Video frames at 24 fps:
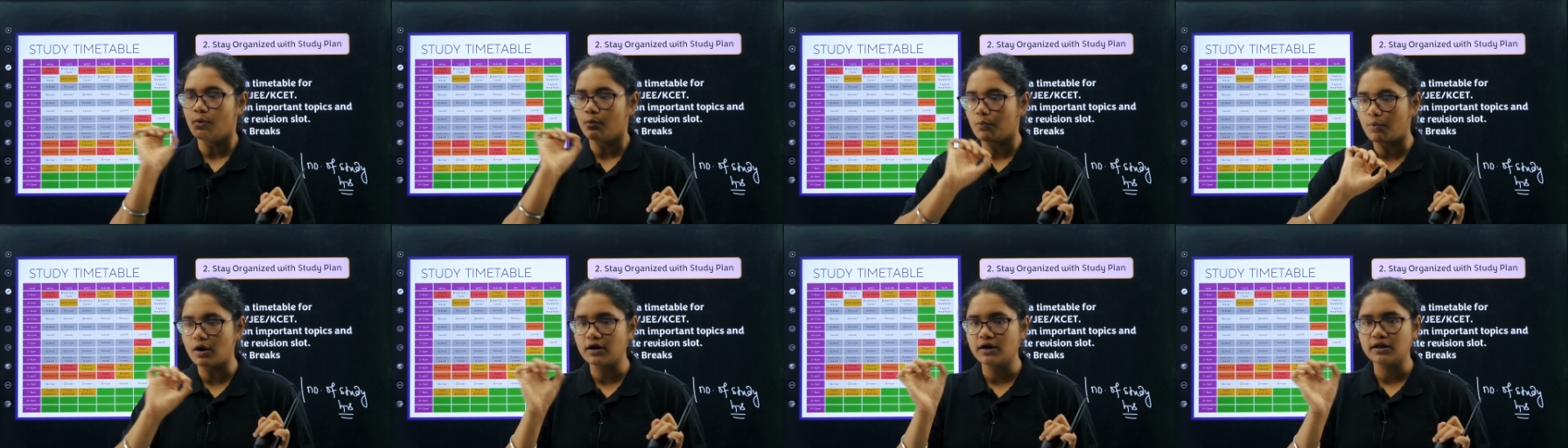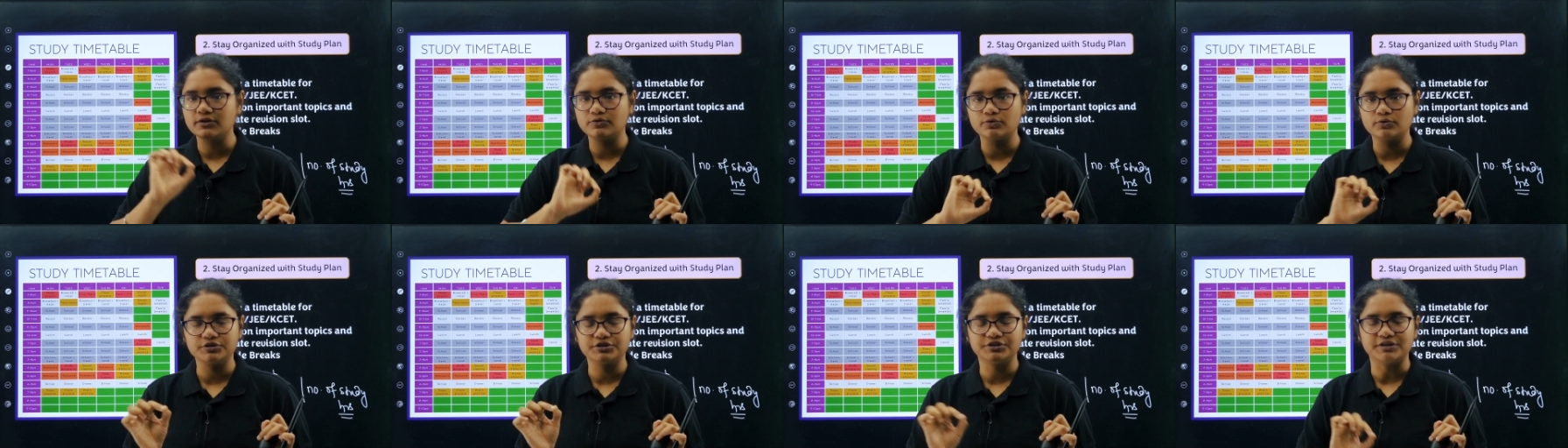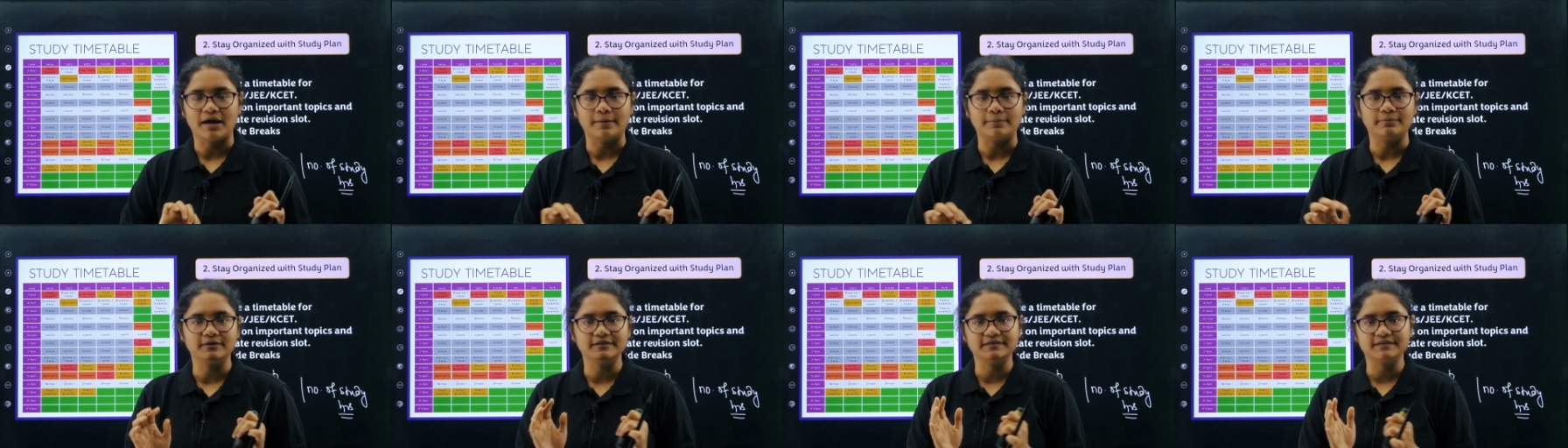What are those
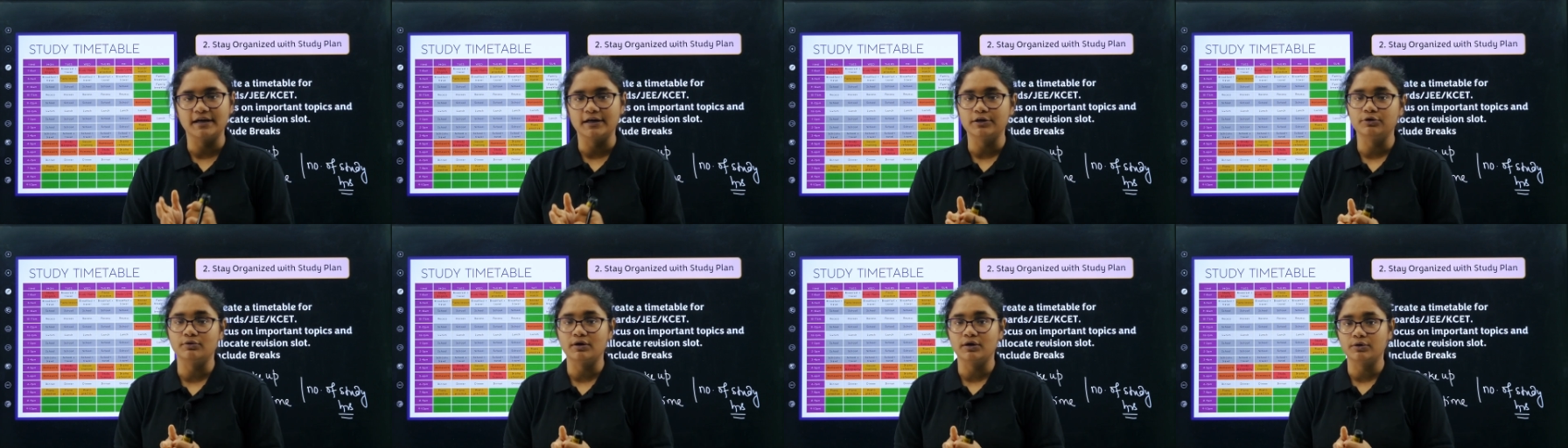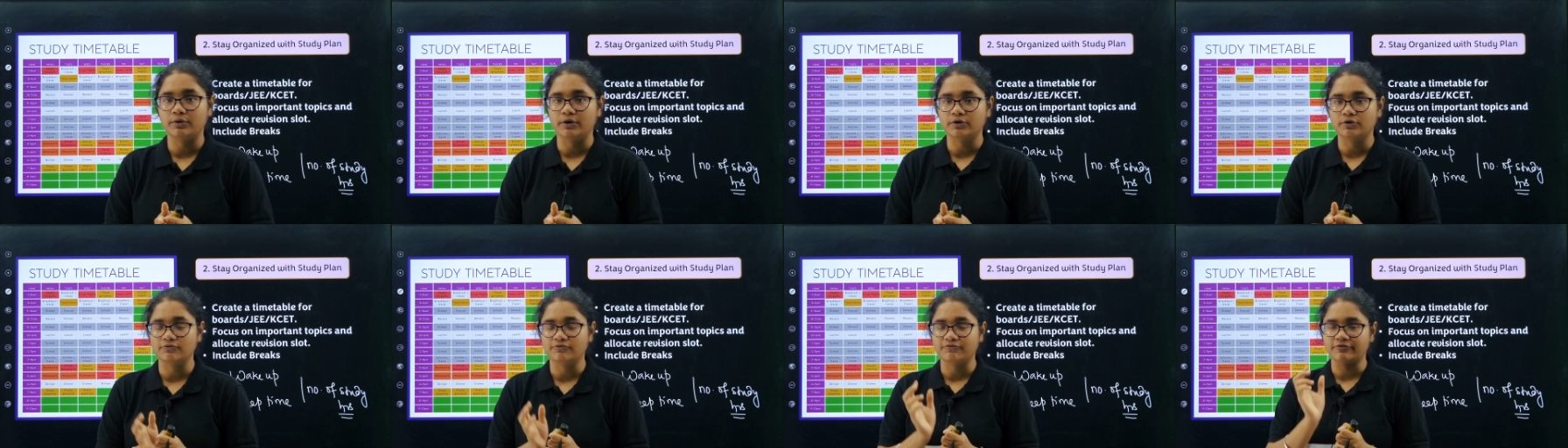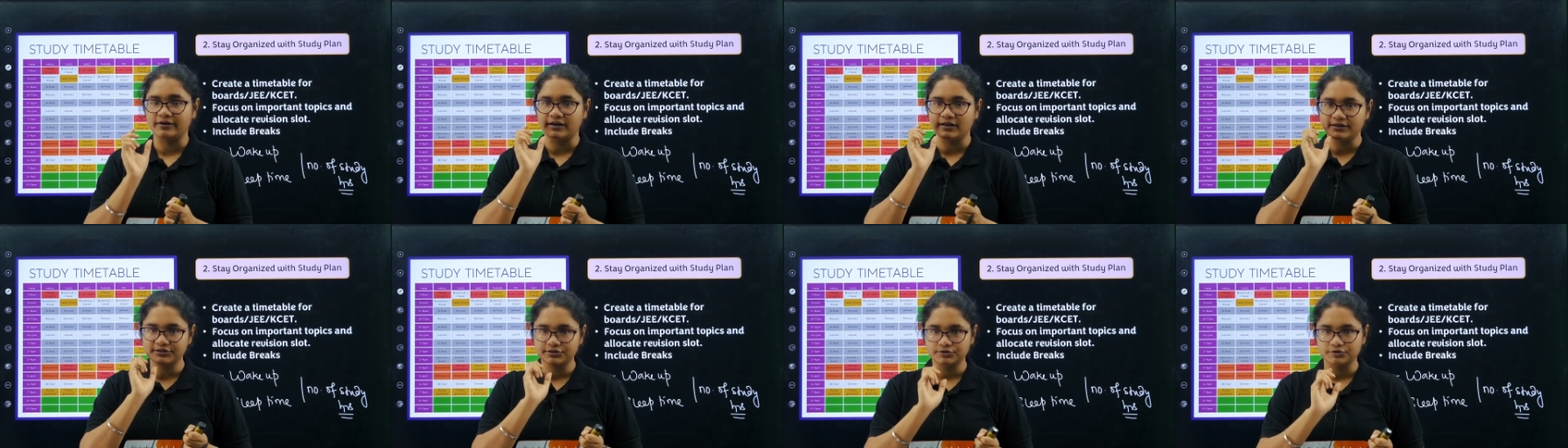chapters that you are going to
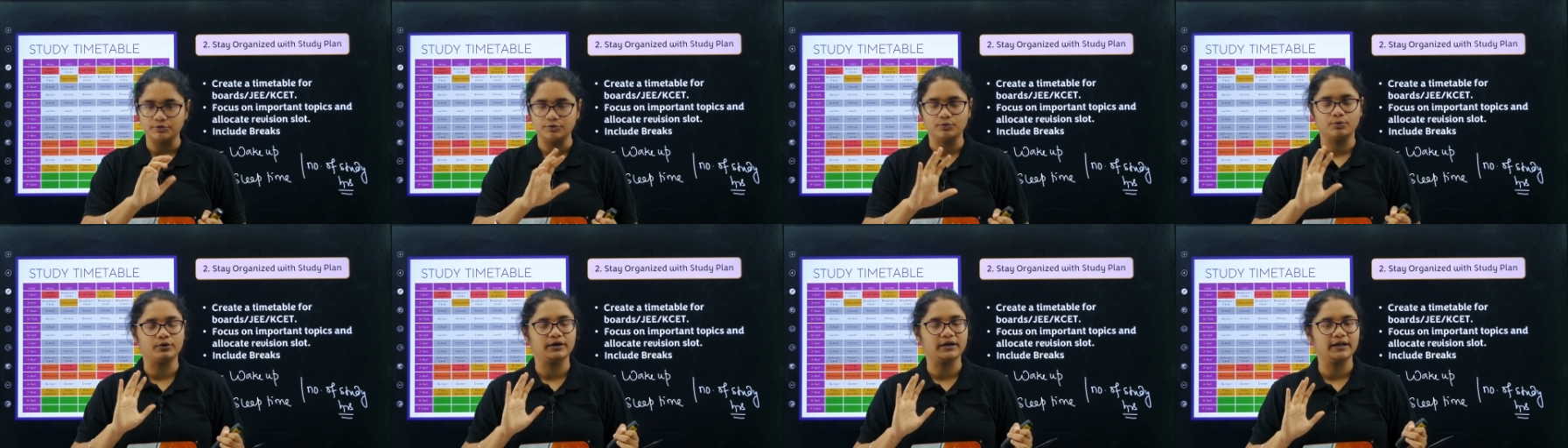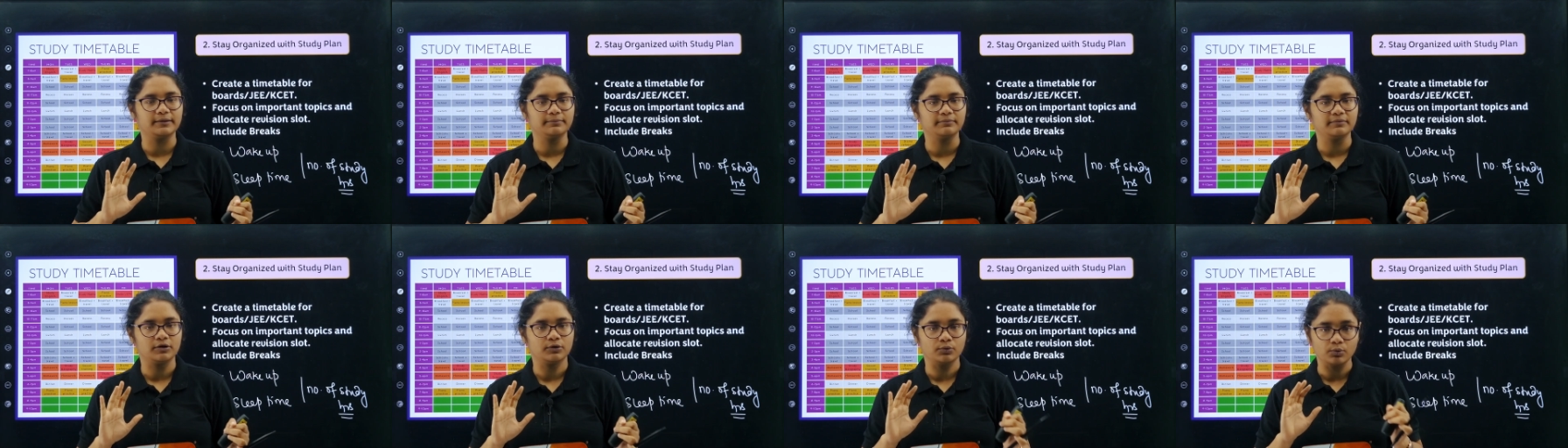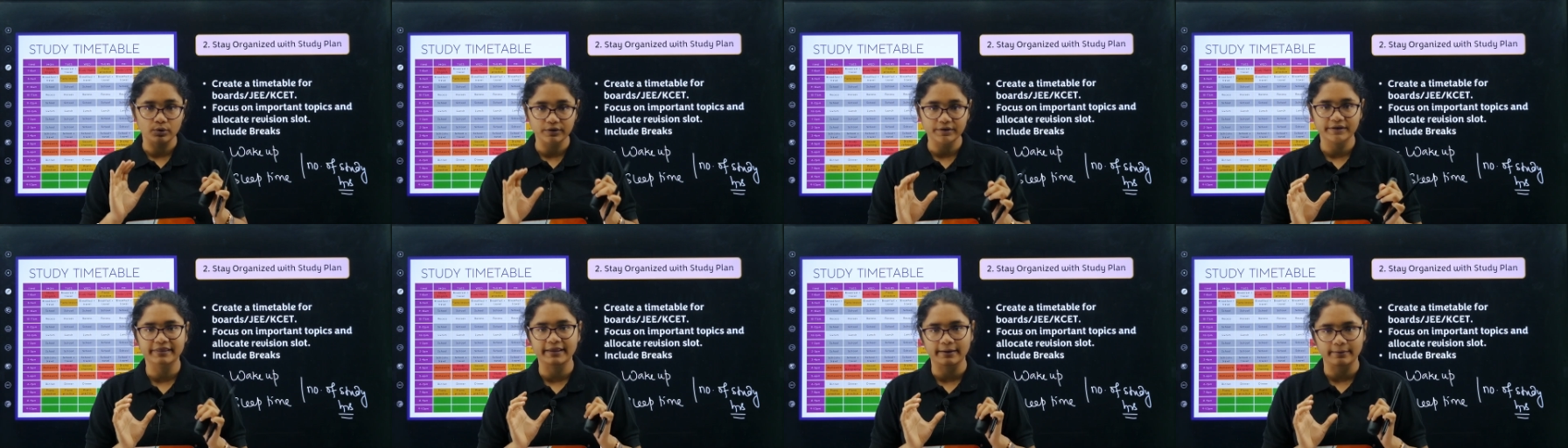finish?
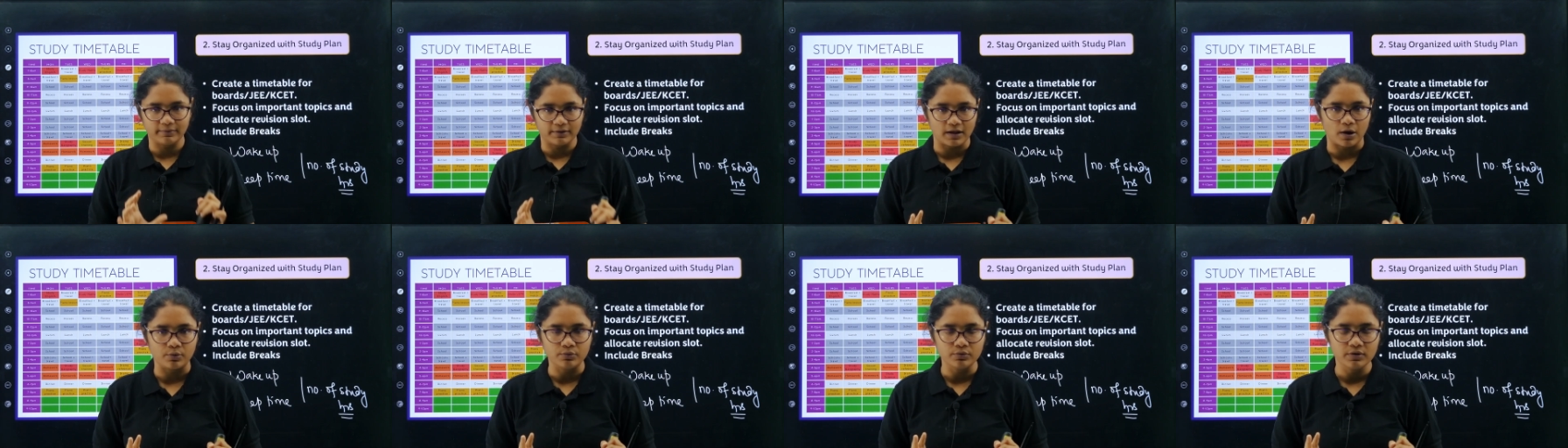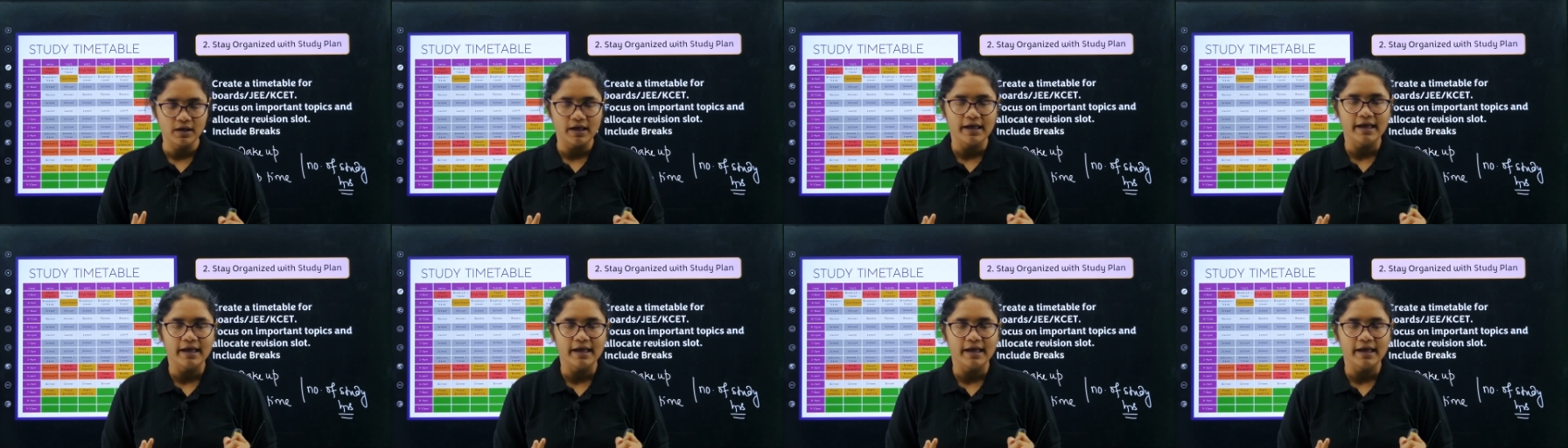Note them down